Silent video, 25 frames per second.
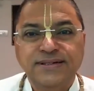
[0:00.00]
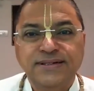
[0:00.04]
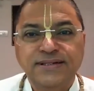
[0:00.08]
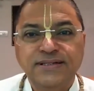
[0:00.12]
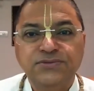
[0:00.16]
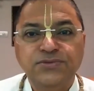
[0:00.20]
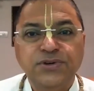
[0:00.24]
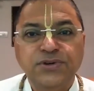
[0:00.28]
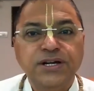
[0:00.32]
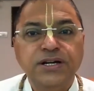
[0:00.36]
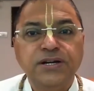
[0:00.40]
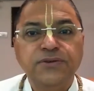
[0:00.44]

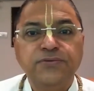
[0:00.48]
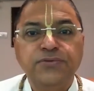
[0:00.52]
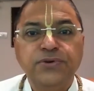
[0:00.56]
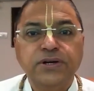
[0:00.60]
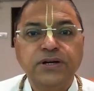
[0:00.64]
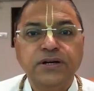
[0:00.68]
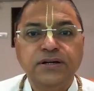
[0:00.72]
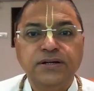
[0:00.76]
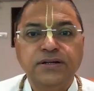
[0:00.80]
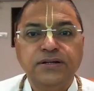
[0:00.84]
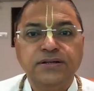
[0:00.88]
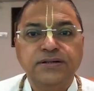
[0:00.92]
It's very
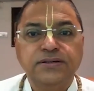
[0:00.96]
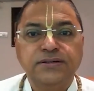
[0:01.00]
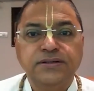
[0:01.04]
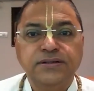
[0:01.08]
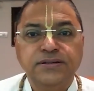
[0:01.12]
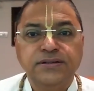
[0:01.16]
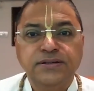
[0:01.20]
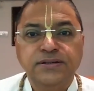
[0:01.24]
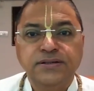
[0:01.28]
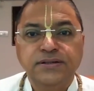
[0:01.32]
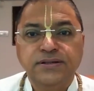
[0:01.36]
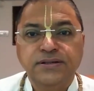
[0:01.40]
difficult.
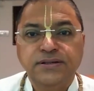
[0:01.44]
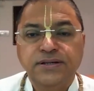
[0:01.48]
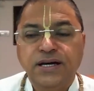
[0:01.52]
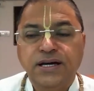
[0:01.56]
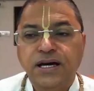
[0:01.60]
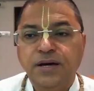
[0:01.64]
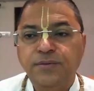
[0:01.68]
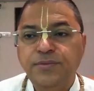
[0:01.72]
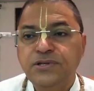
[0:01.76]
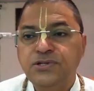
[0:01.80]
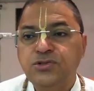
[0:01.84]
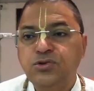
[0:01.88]

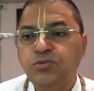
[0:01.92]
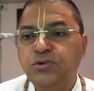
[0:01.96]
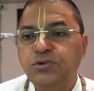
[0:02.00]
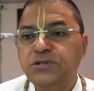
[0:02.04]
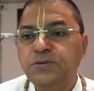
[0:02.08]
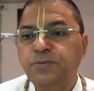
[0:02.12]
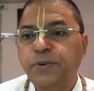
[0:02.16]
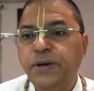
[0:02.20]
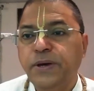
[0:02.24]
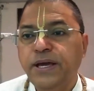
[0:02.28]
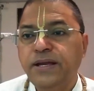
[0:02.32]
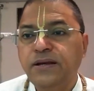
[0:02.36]
I mean, so
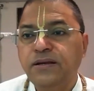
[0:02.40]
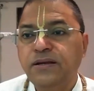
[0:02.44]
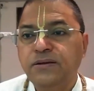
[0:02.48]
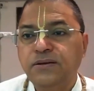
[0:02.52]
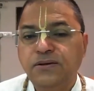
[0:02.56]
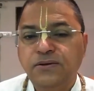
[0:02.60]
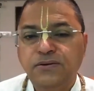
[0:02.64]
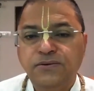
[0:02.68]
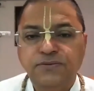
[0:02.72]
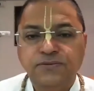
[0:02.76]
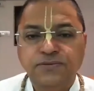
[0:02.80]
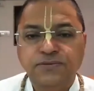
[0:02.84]
much pain
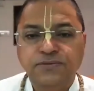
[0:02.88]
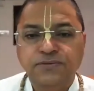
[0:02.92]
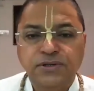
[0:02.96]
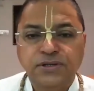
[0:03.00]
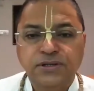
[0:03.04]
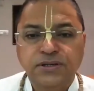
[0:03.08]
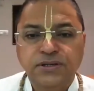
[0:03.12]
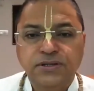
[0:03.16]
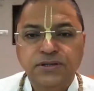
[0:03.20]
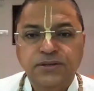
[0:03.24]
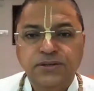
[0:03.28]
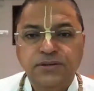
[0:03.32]
of
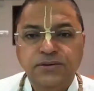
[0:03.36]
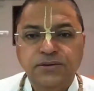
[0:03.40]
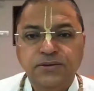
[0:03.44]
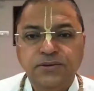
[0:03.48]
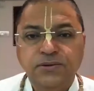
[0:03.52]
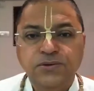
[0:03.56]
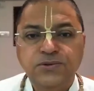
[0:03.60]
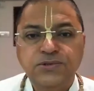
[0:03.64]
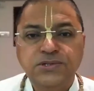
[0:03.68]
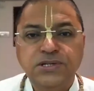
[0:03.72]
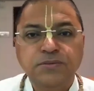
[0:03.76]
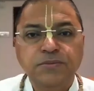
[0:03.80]

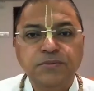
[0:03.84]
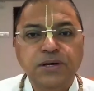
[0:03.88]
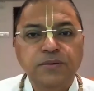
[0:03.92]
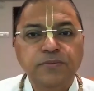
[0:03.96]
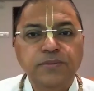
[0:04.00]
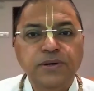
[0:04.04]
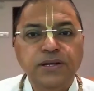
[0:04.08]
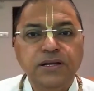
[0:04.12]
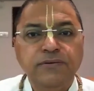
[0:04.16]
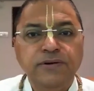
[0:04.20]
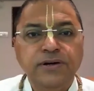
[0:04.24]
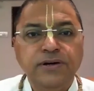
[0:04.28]
losing my
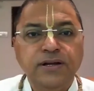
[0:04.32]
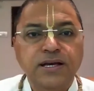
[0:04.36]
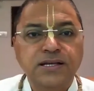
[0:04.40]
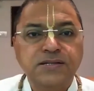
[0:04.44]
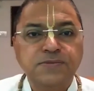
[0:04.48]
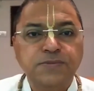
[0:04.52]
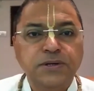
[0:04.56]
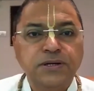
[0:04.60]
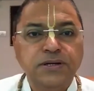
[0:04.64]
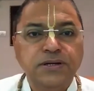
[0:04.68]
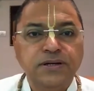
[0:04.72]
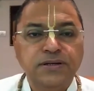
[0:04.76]
beloved
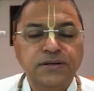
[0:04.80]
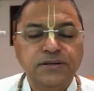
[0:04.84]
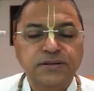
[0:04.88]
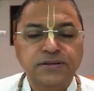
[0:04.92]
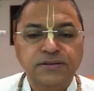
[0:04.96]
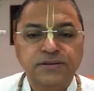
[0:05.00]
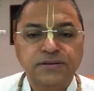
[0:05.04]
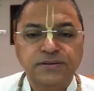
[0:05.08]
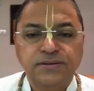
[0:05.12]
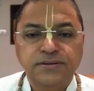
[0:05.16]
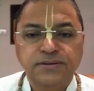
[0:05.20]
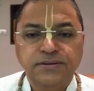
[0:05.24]
husband.
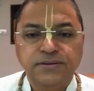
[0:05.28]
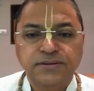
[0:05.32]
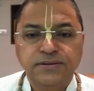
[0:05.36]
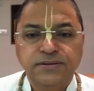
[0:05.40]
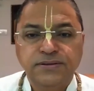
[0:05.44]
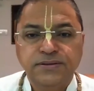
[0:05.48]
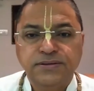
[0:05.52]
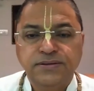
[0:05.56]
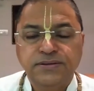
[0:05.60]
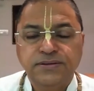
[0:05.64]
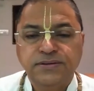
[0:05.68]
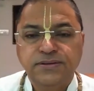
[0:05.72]

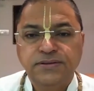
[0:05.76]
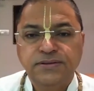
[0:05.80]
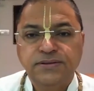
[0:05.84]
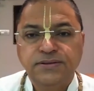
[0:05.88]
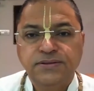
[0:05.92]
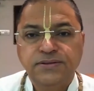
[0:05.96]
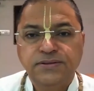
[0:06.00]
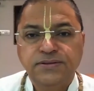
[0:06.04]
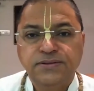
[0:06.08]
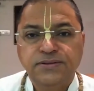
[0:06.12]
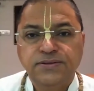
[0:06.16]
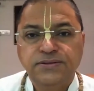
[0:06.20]

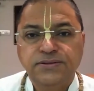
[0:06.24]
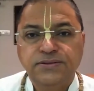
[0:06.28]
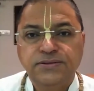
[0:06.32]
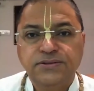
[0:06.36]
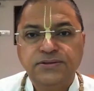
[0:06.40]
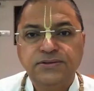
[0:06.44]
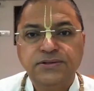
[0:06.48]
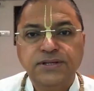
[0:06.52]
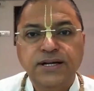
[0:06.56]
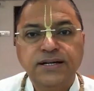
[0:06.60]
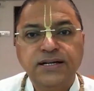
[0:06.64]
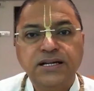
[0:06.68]

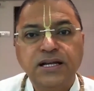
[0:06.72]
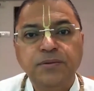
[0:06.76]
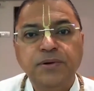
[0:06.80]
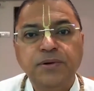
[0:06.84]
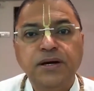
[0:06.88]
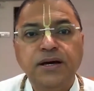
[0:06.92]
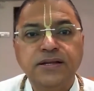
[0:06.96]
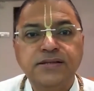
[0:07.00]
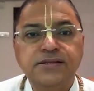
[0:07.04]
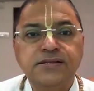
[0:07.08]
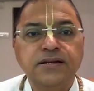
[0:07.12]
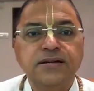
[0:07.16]
So that time
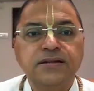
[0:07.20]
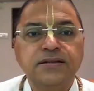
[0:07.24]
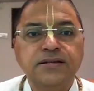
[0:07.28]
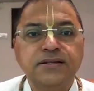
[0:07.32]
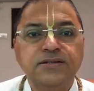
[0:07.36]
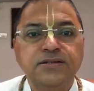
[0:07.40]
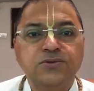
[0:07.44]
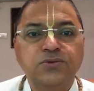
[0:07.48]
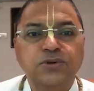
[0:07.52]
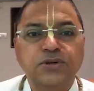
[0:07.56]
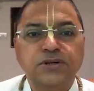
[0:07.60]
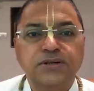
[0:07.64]
I answered
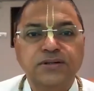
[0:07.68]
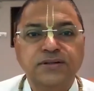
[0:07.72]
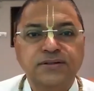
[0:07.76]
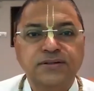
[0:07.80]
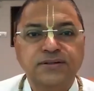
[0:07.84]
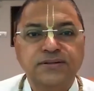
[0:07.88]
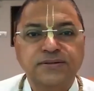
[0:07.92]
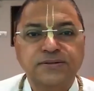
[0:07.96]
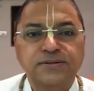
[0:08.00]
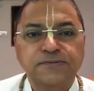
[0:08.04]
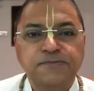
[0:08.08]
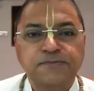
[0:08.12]
this to her,
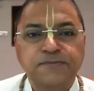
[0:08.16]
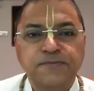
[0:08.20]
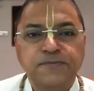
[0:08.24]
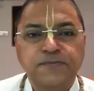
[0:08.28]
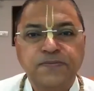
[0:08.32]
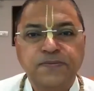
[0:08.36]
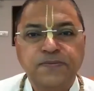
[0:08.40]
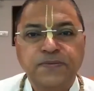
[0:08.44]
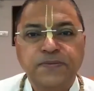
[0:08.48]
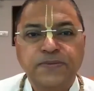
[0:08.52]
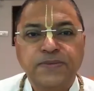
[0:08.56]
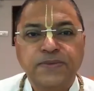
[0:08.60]

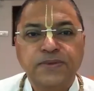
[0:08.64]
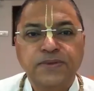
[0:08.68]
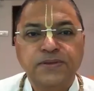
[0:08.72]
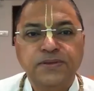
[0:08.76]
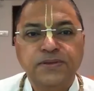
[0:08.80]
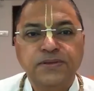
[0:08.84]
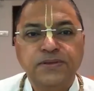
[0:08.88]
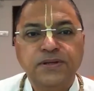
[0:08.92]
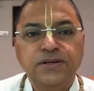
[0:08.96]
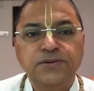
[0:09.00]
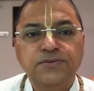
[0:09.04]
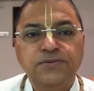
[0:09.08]

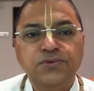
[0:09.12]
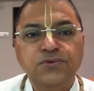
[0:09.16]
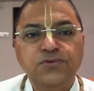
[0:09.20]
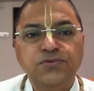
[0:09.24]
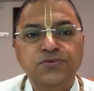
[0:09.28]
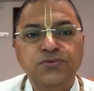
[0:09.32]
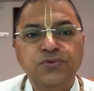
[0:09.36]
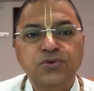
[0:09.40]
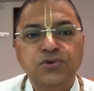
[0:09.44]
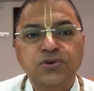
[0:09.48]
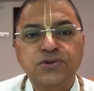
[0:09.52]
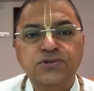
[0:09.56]
that if you
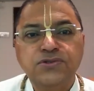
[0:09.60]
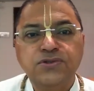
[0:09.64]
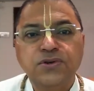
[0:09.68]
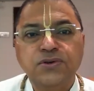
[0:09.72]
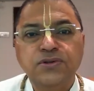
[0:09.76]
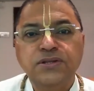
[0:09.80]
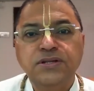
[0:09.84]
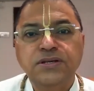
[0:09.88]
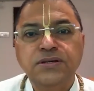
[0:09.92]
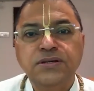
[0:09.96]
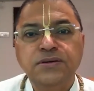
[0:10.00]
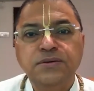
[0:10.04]
focus
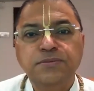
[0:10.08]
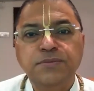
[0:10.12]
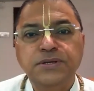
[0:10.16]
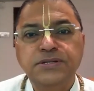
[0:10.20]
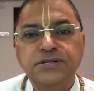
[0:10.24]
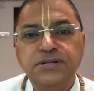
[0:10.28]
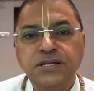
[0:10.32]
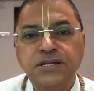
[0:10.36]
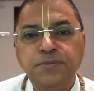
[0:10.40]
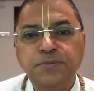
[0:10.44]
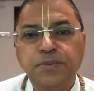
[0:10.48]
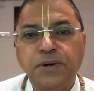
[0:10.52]
on the
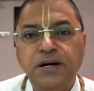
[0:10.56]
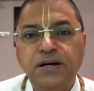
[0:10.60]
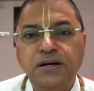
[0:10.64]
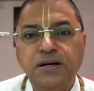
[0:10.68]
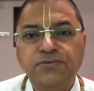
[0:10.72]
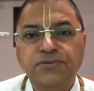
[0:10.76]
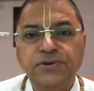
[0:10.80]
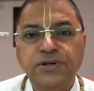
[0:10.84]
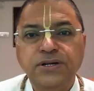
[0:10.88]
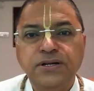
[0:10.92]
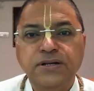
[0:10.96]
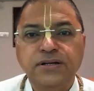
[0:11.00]
misery part
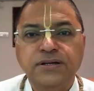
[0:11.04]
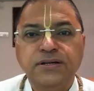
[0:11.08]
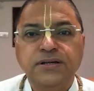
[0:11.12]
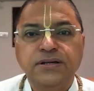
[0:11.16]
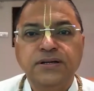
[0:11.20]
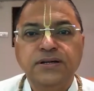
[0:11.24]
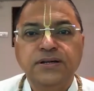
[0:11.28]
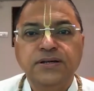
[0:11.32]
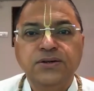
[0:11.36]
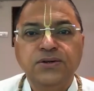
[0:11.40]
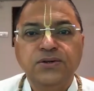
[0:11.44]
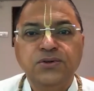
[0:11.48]
of it,
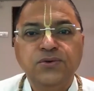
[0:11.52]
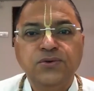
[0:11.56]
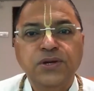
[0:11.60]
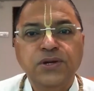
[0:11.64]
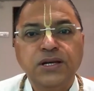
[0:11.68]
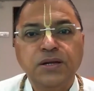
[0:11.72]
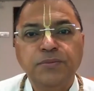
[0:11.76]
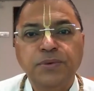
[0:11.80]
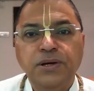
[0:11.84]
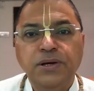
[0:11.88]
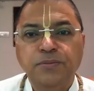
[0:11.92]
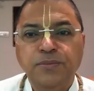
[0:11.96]
you
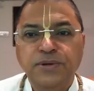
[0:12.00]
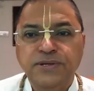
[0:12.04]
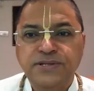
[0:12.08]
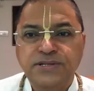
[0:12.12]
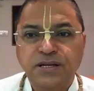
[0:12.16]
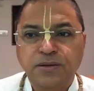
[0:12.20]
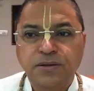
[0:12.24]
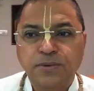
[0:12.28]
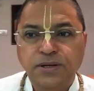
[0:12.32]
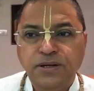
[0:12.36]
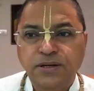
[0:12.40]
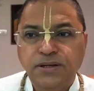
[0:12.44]
will remain
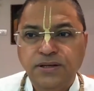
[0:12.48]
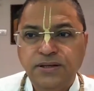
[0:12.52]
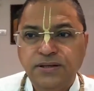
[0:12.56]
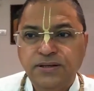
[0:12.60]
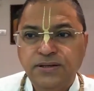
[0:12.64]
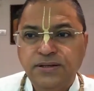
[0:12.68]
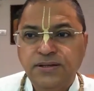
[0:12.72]
miserable.